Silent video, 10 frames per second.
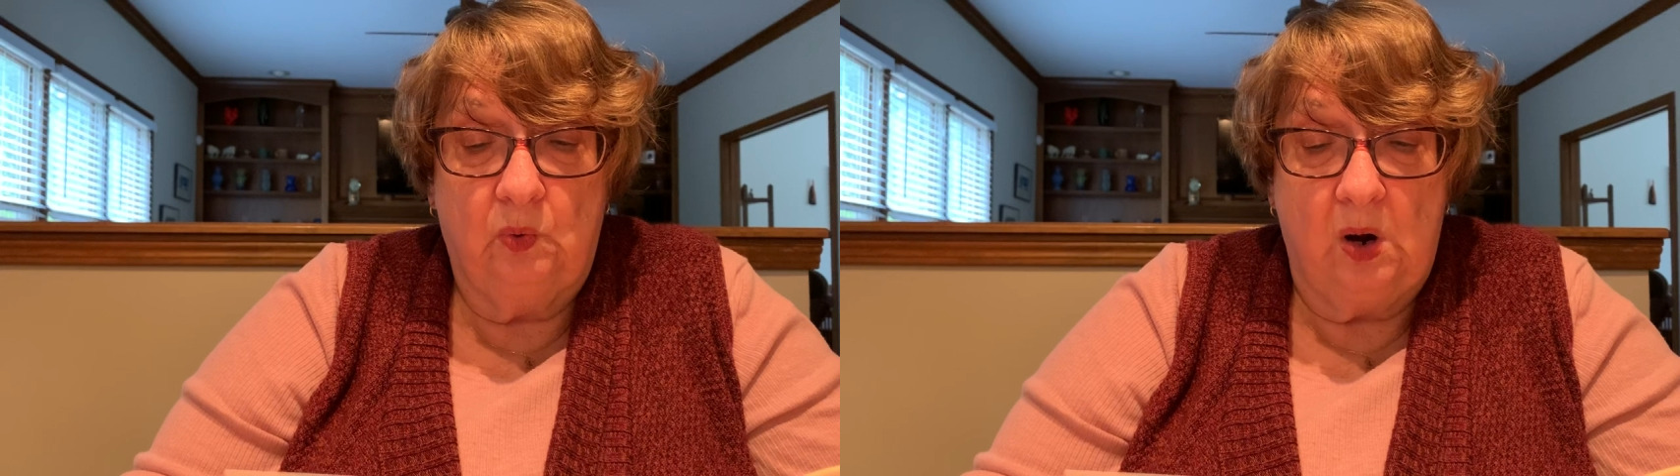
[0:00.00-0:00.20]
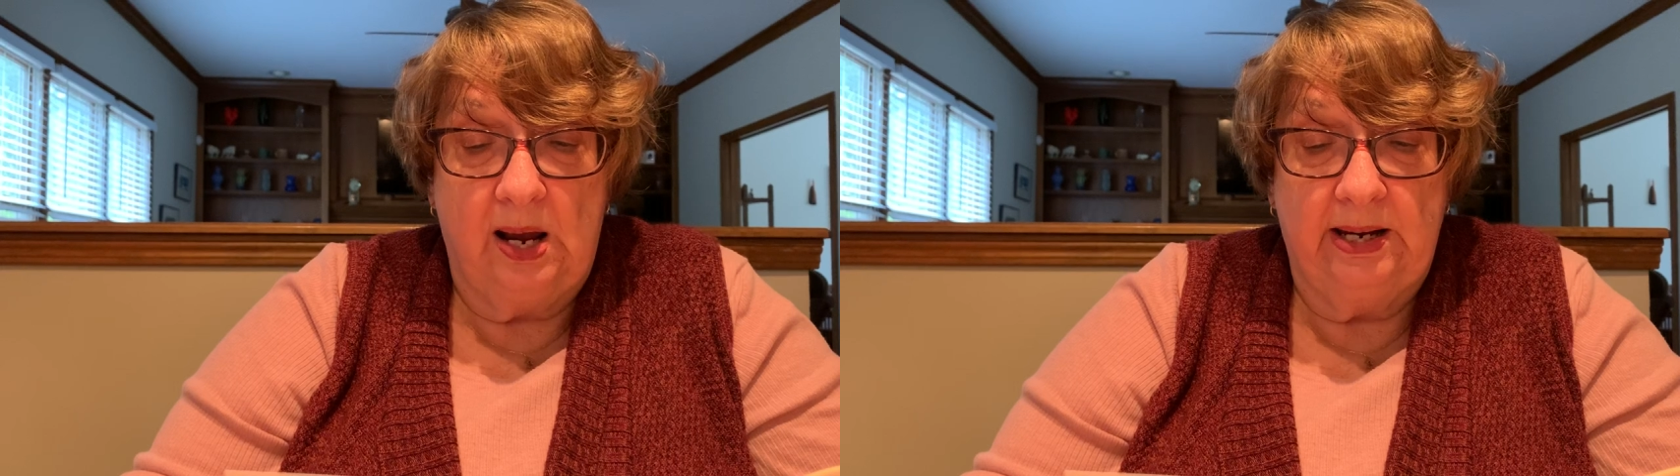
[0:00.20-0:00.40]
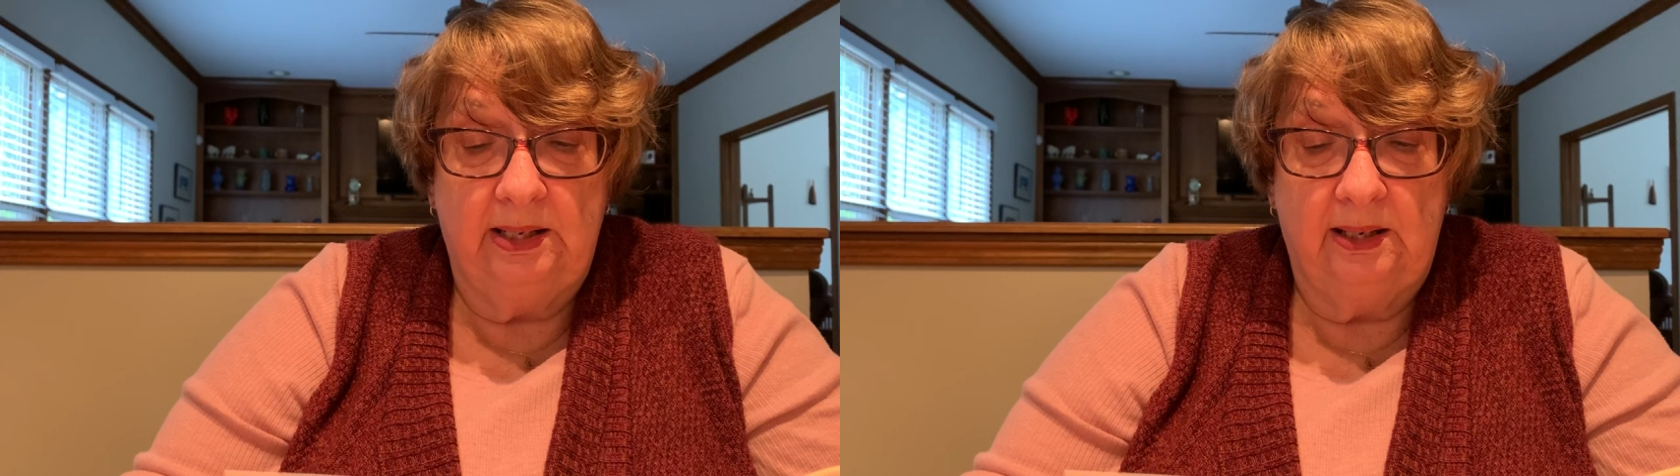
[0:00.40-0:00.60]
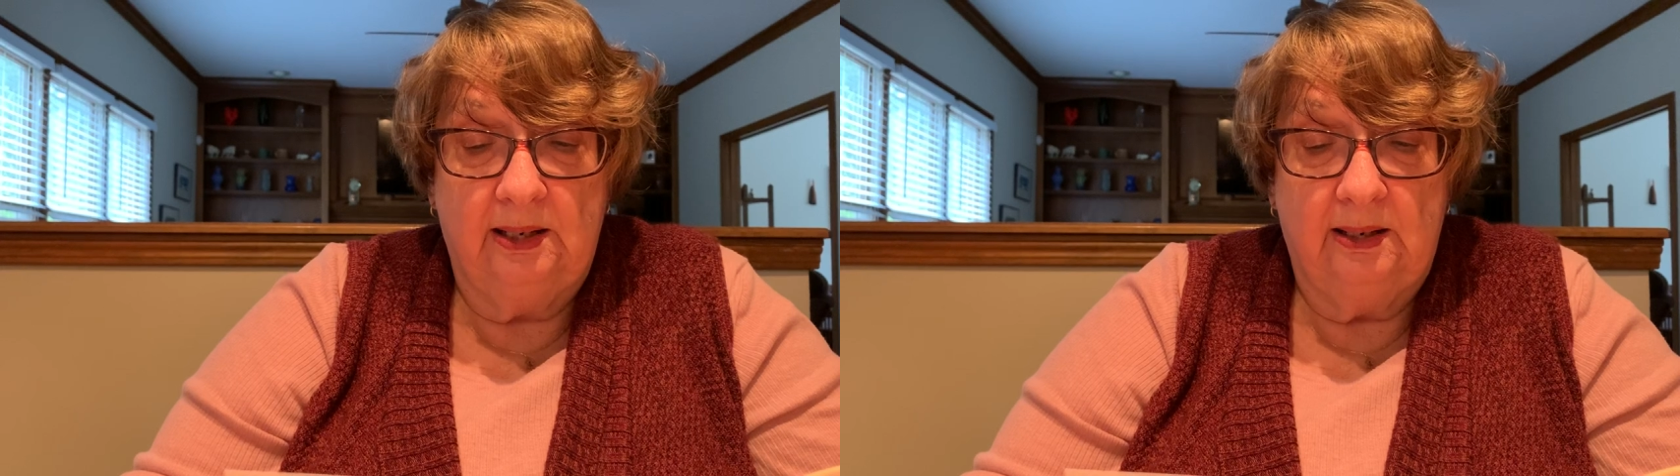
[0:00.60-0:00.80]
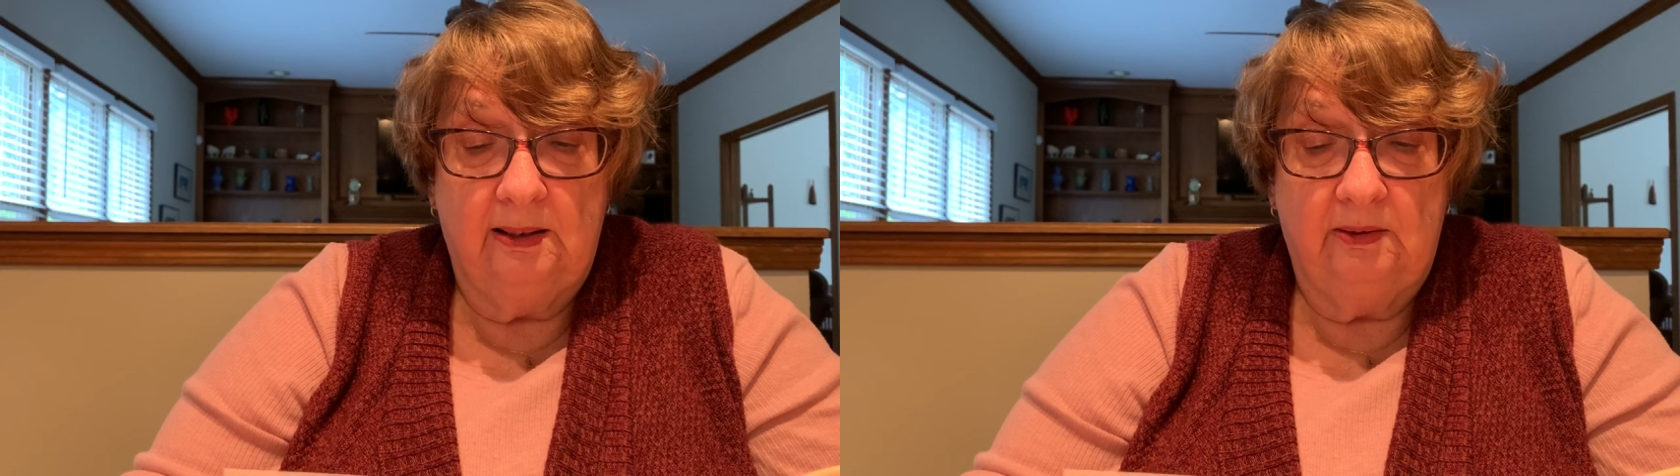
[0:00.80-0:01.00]
wide.
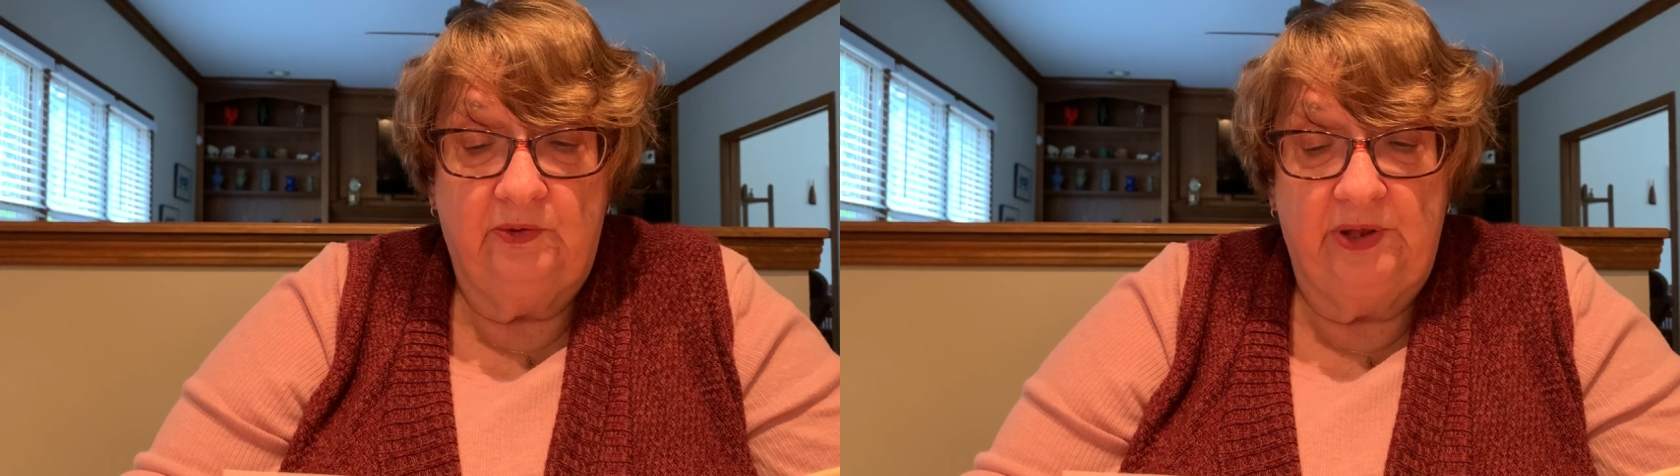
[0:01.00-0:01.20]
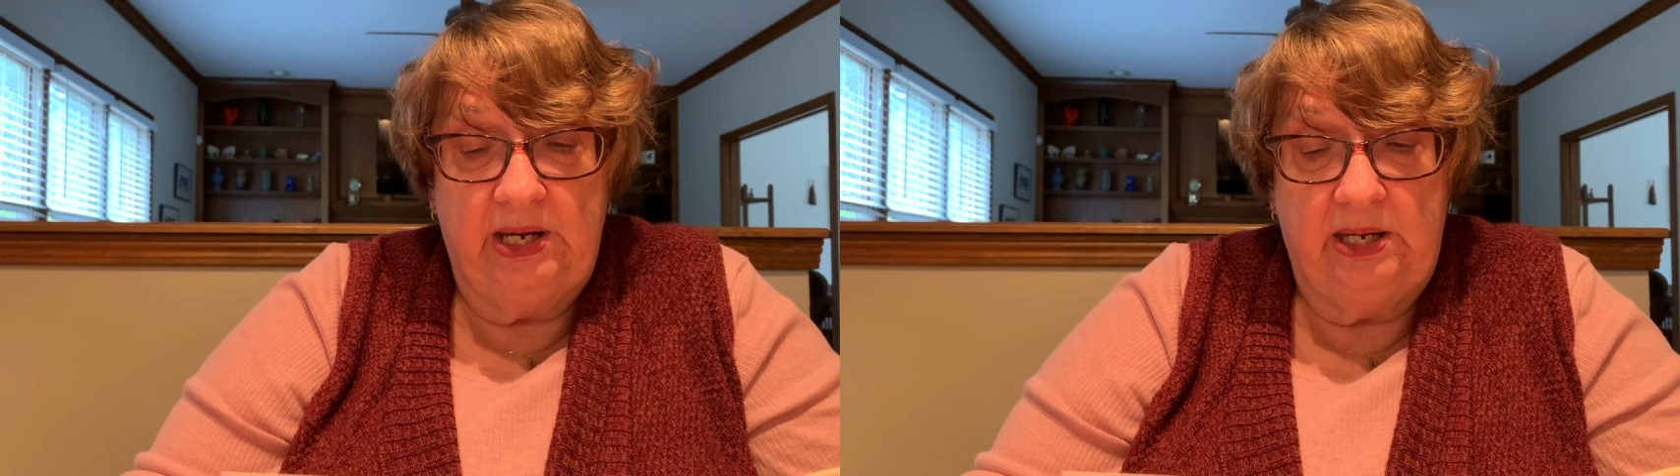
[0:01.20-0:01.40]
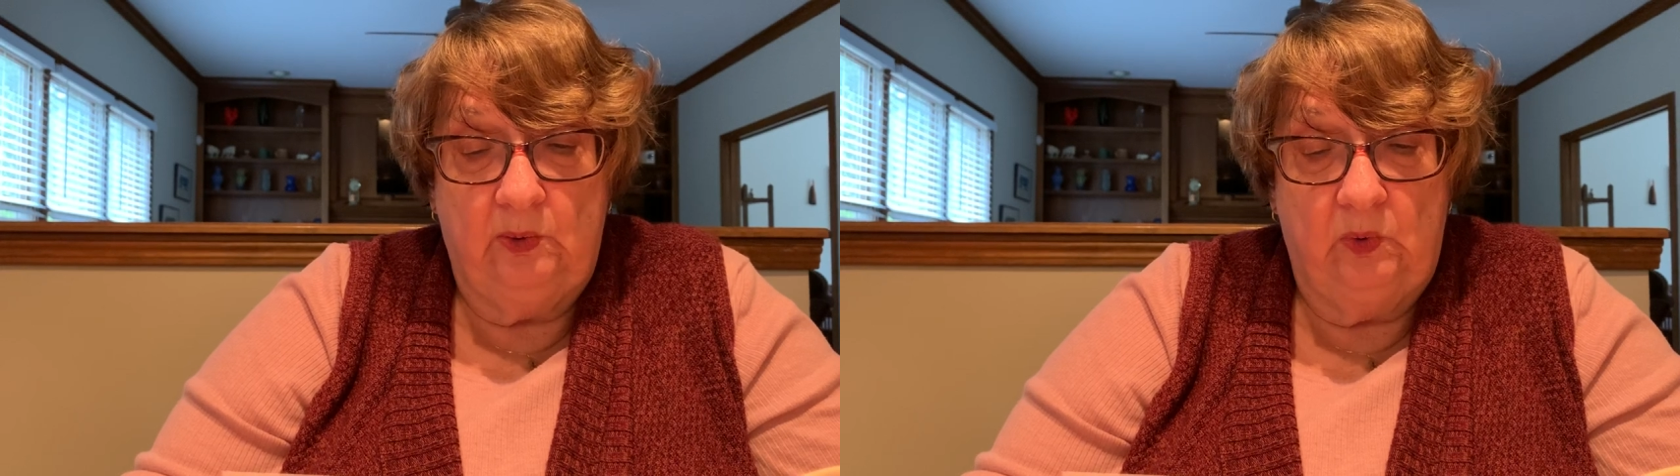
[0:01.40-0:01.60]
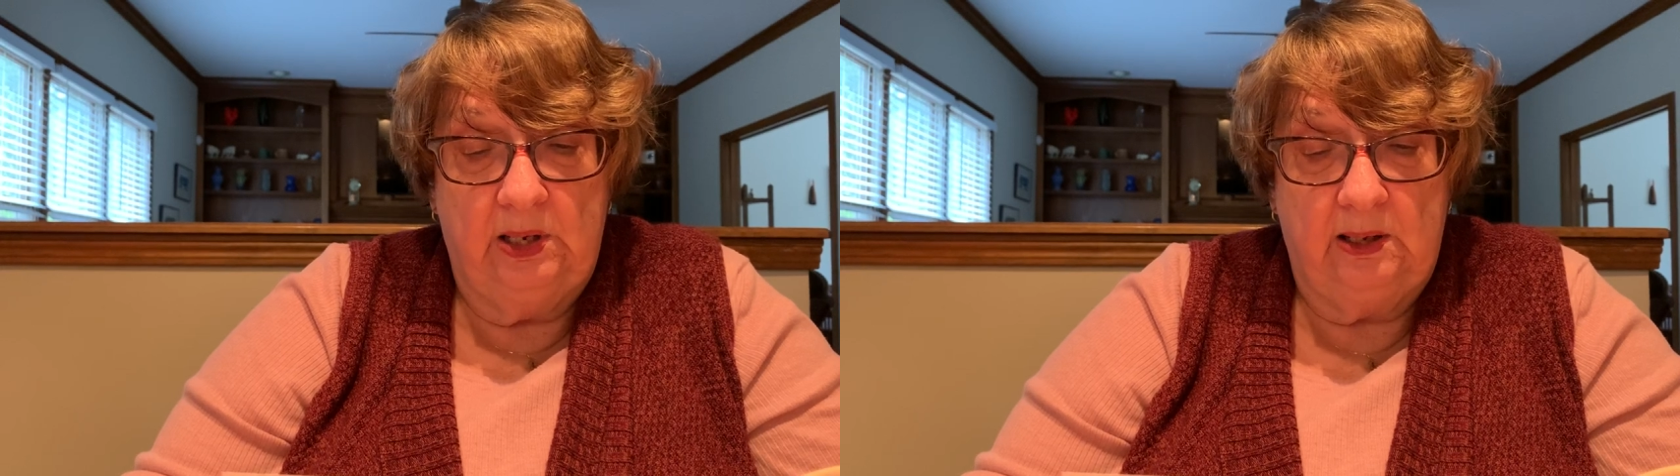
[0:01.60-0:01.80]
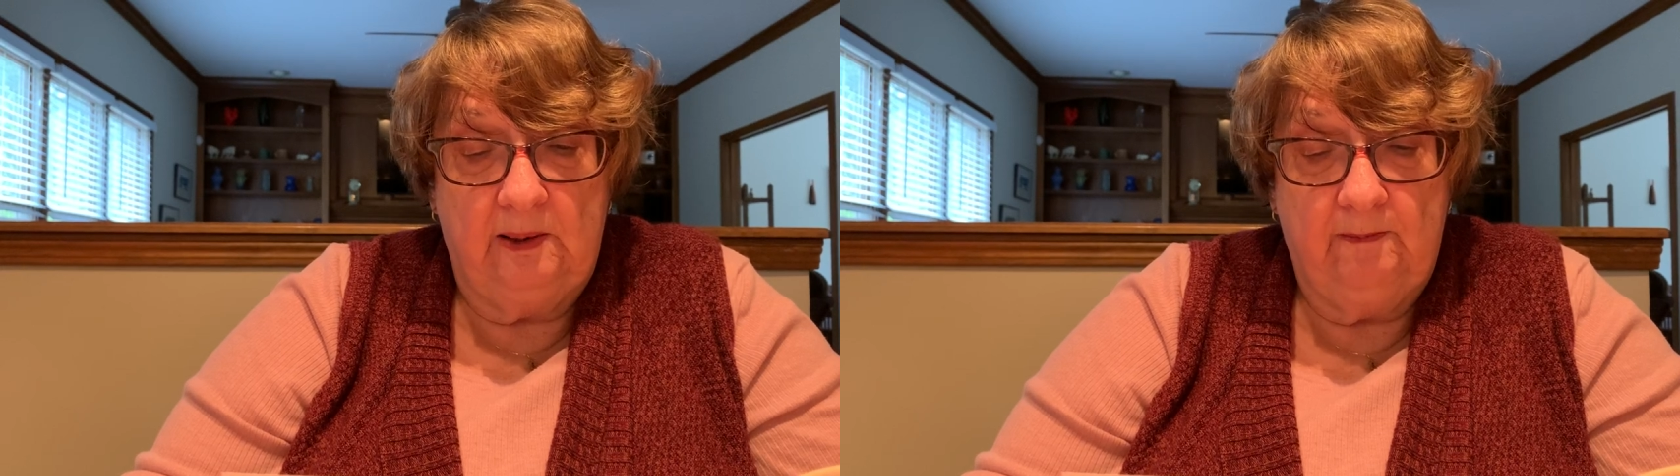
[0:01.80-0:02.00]
Think he
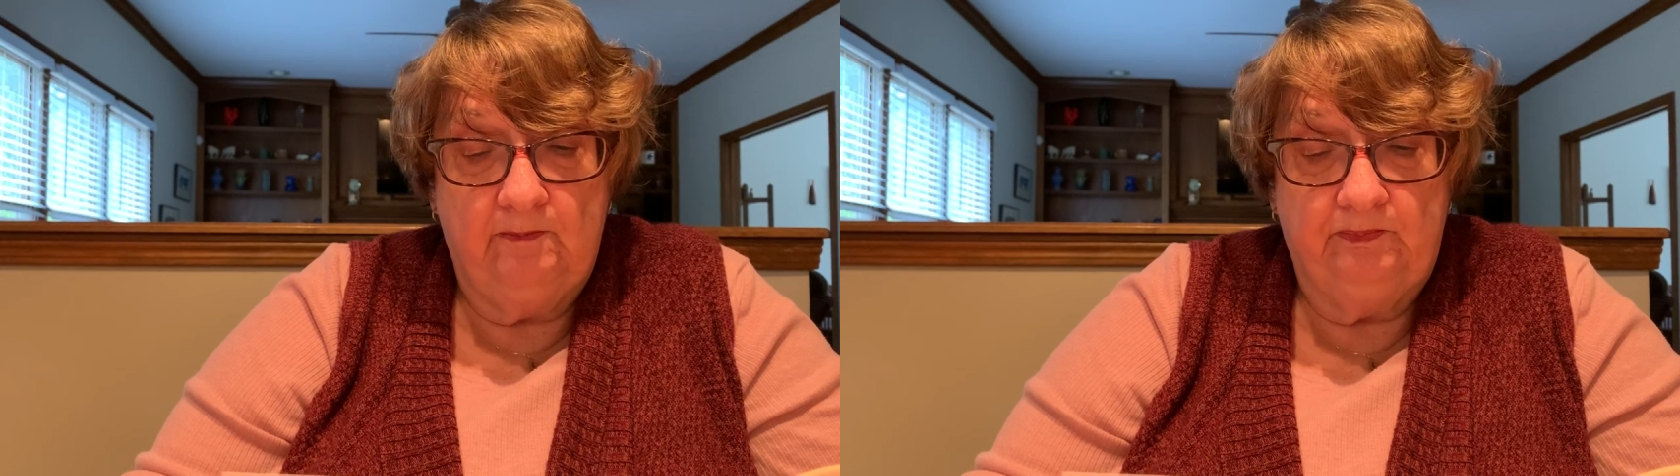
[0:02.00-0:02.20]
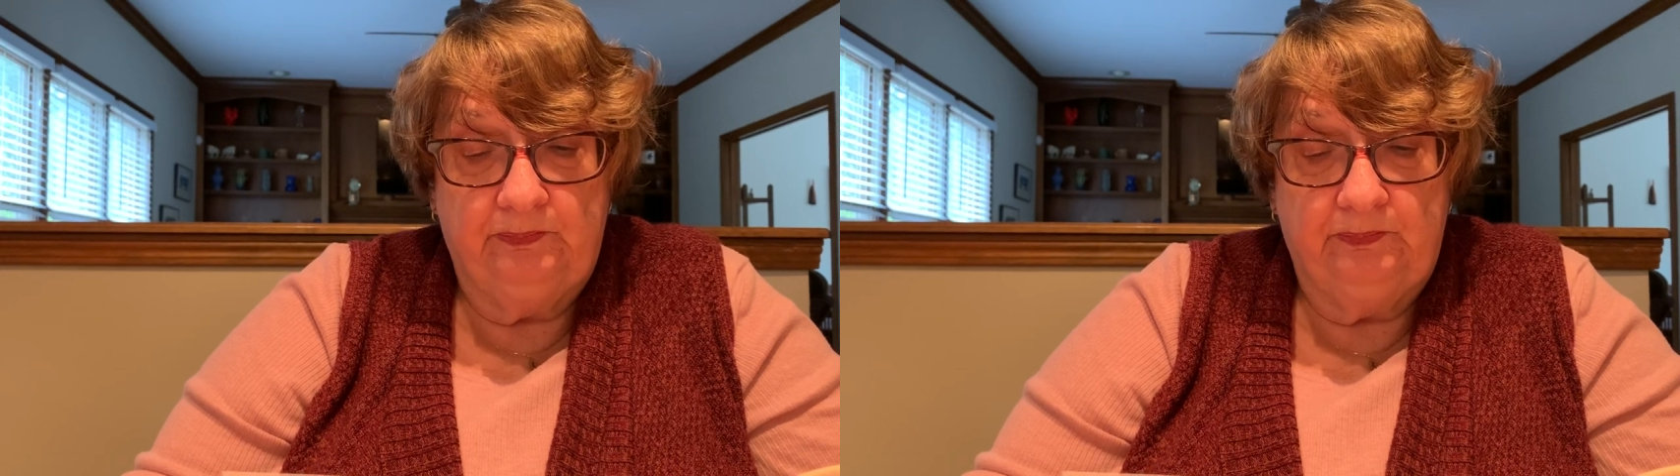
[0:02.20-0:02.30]
will?